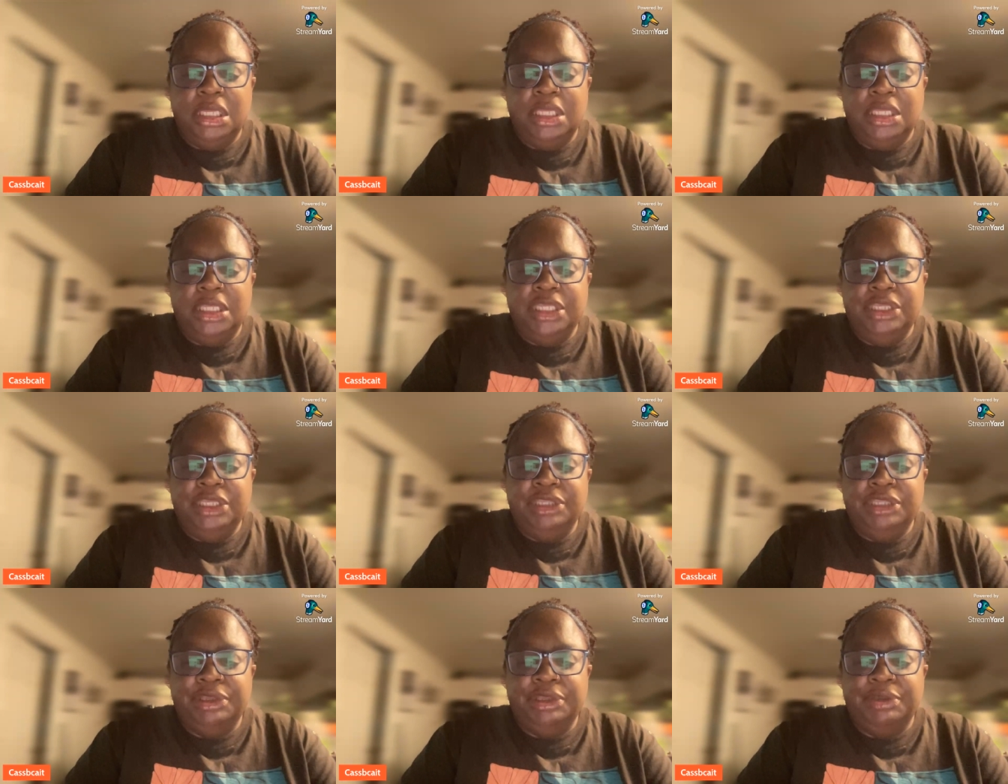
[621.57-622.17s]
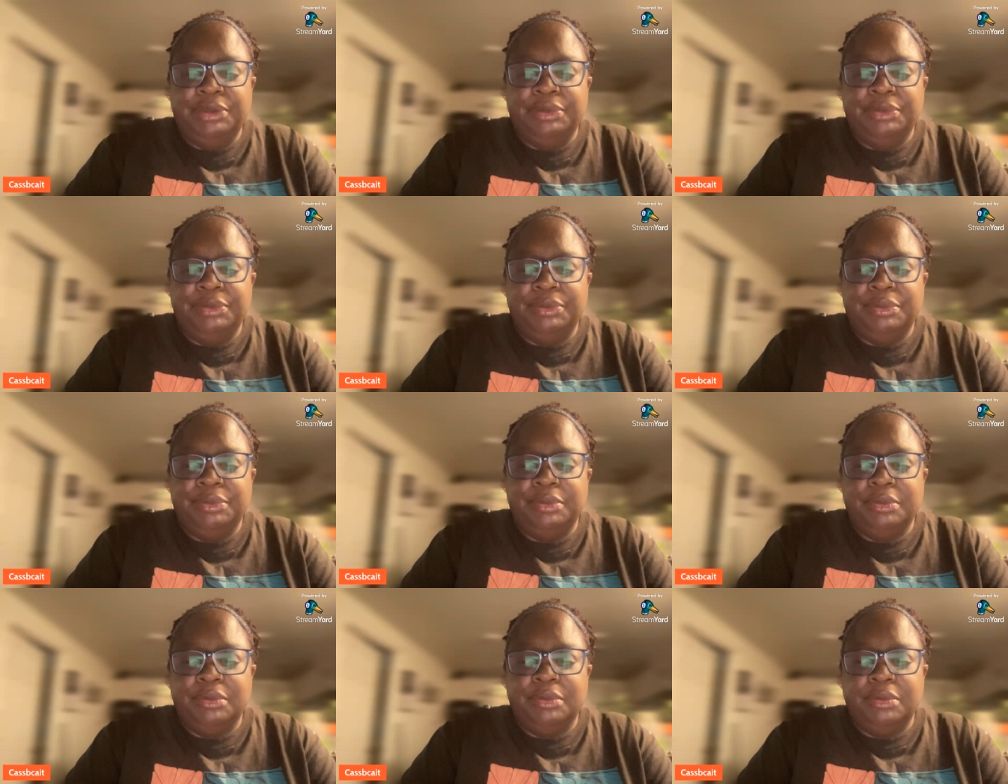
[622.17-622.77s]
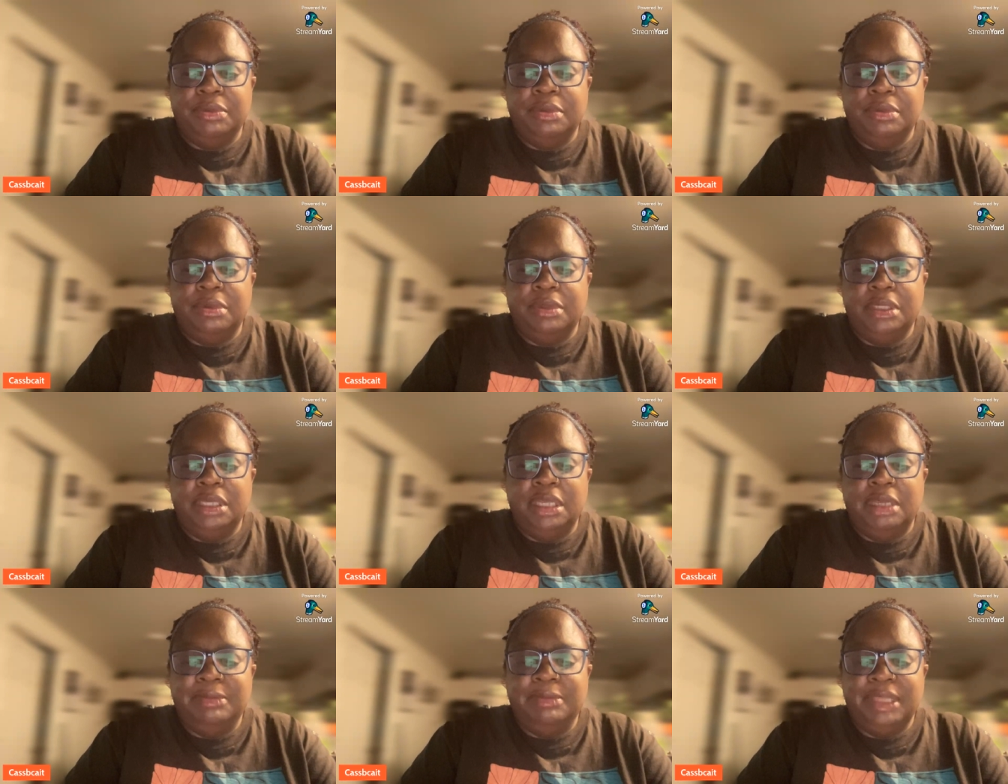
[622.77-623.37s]
You know,
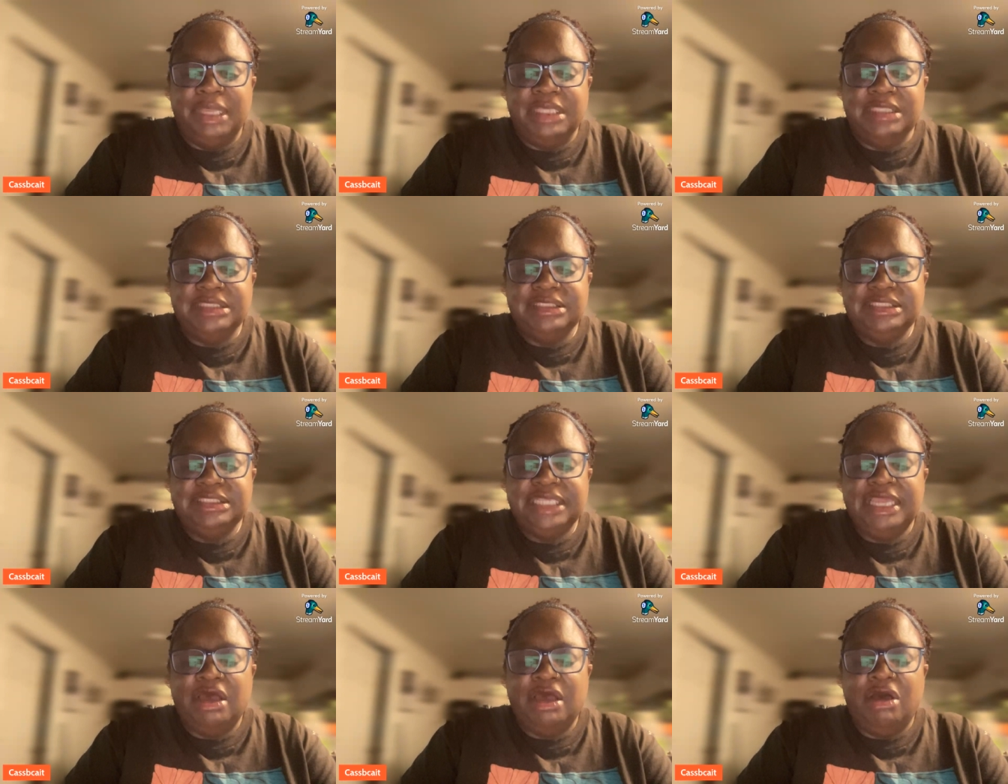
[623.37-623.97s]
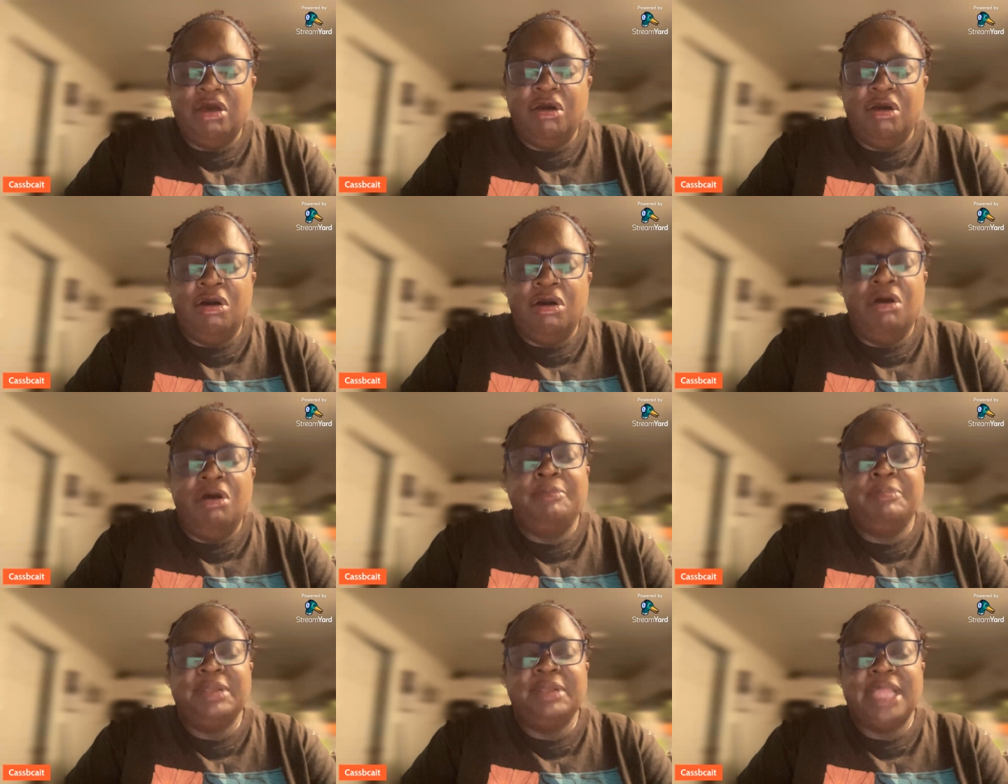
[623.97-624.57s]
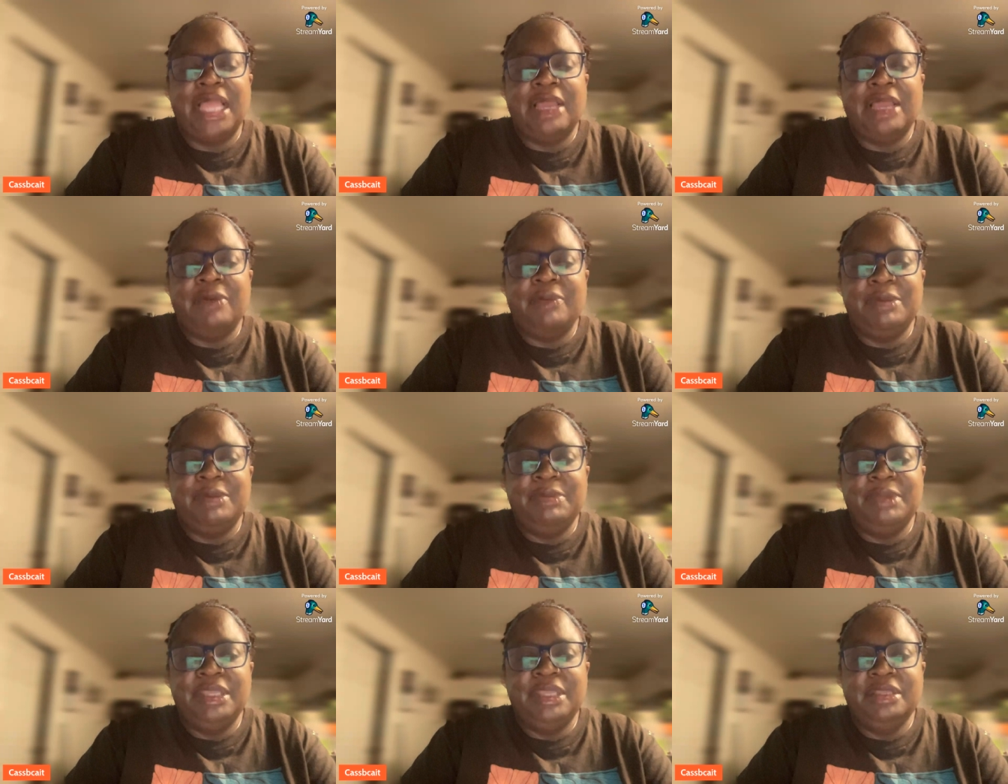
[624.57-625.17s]
I'm not going to say all Black
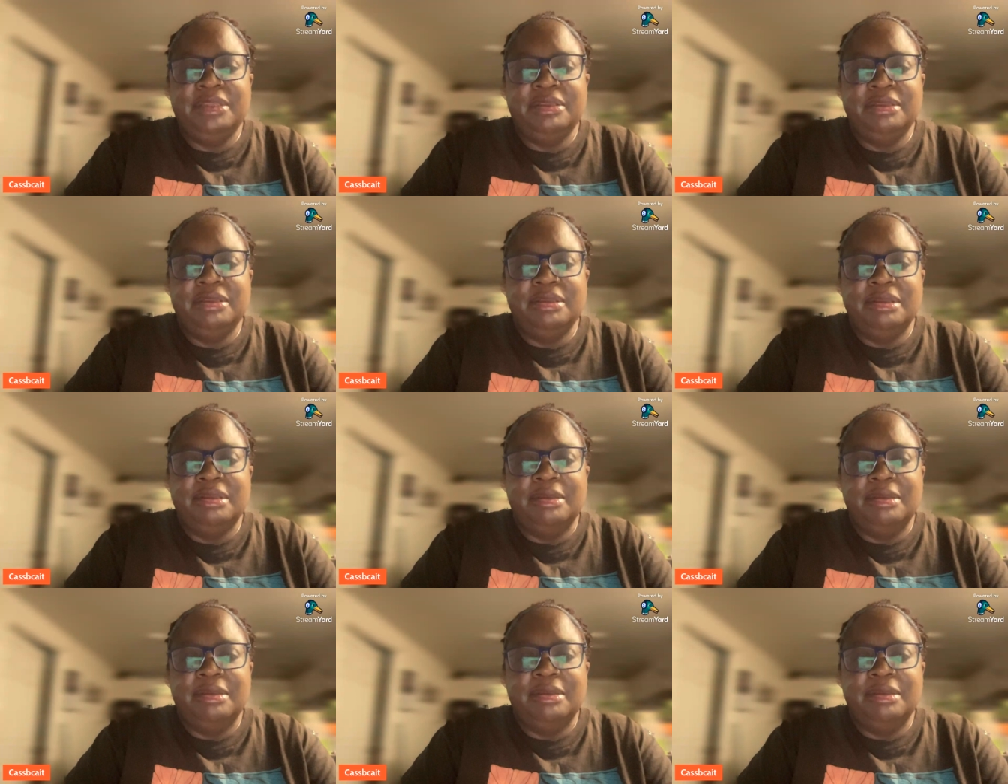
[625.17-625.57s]
women,